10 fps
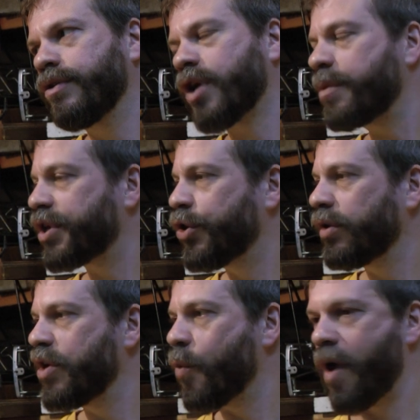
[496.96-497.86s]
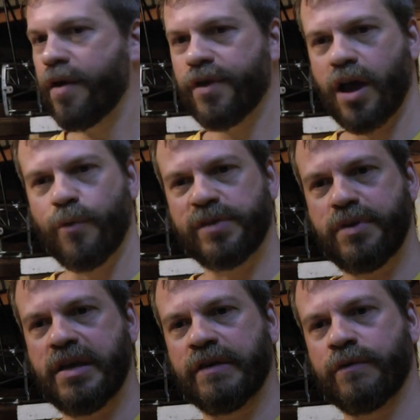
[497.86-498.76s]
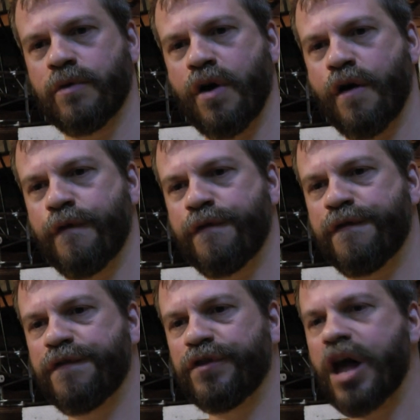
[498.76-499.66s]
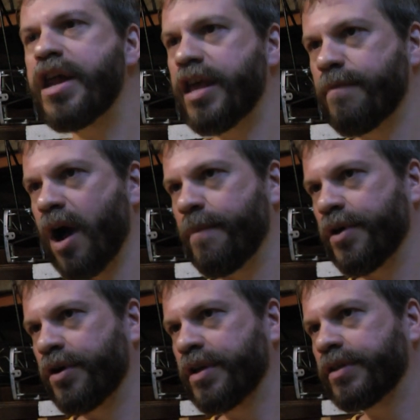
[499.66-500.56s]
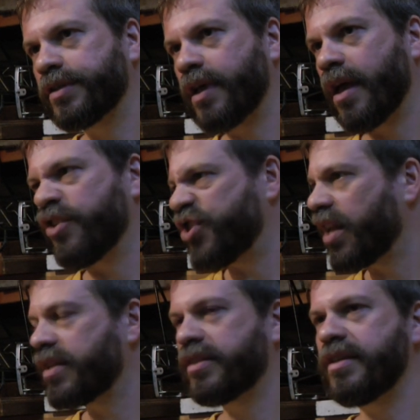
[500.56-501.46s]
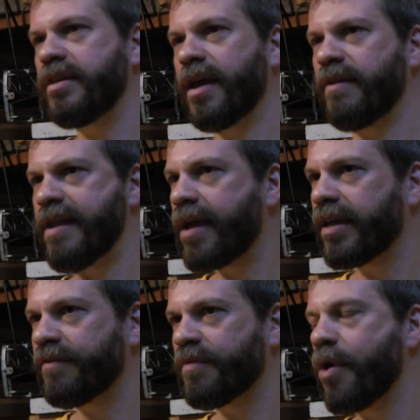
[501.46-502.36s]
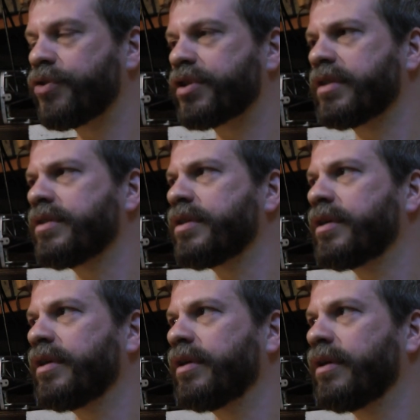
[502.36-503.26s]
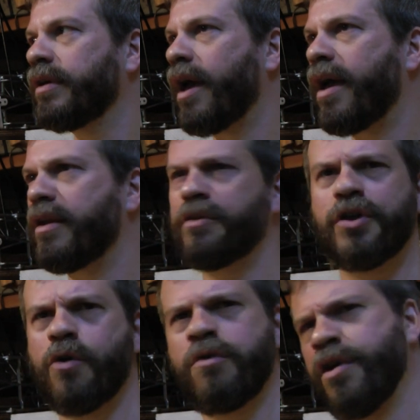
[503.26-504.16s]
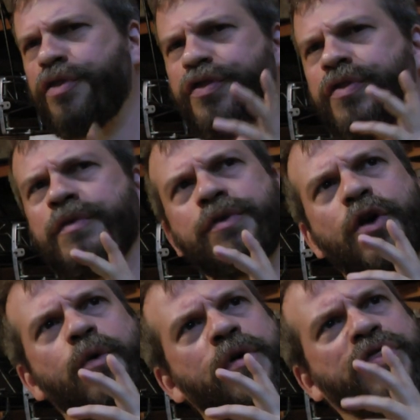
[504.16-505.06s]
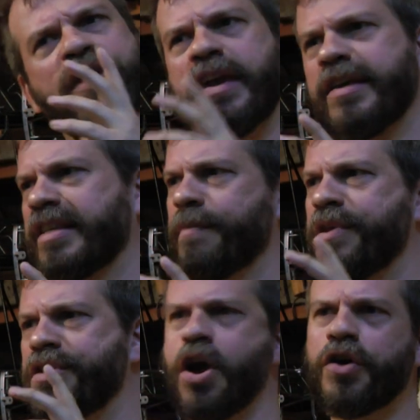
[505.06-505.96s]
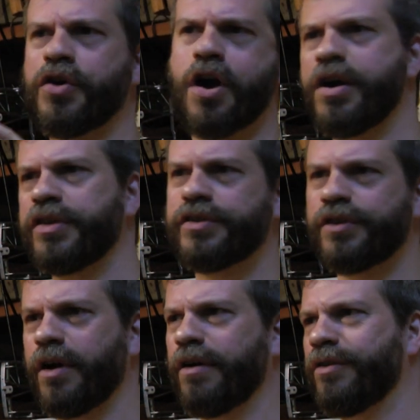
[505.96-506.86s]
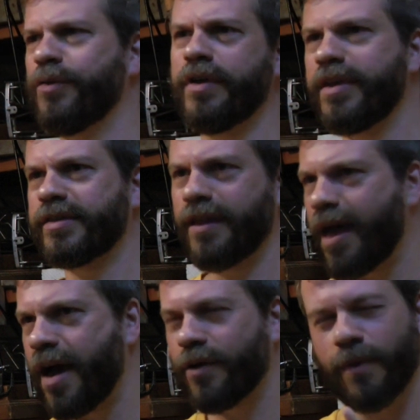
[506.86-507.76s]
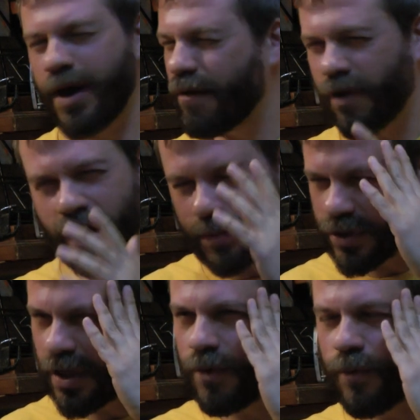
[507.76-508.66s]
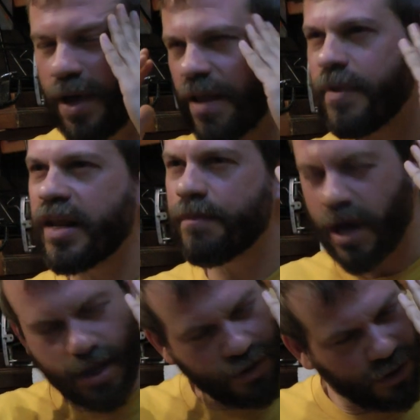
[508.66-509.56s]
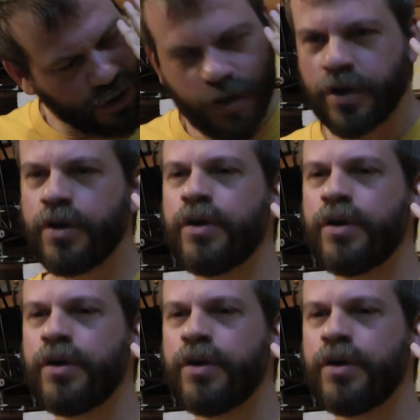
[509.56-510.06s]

so I was acutely aware that I was being uh, flooded by bitterness and jealousy and negative emotions, and you know, you know, thinking some younger artists are doing this and that or whatever. And I'm just like, wait a minute, buddy, you're